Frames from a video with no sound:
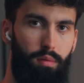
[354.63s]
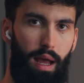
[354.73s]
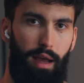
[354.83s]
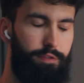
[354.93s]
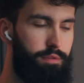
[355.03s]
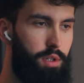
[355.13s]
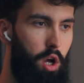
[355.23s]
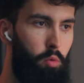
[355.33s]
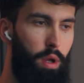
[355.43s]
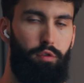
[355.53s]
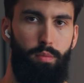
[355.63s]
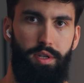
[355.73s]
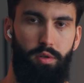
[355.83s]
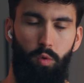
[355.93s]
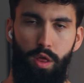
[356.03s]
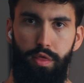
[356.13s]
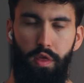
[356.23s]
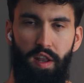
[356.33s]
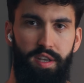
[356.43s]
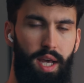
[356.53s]
have come away from it
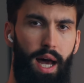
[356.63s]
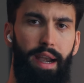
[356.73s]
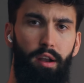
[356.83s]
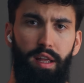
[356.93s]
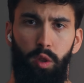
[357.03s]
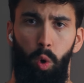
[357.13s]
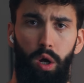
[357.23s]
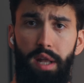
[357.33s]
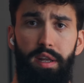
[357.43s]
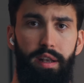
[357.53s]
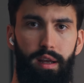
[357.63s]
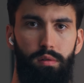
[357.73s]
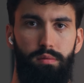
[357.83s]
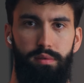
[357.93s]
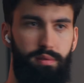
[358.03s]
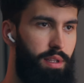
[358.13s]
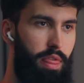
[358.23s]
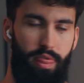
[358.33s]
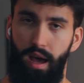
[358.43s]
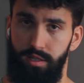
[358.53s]
with entirely the wrong idea now.
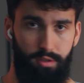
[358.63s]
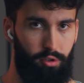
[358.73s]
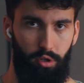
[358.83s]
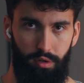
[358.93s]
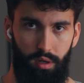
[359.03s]
And that's not good.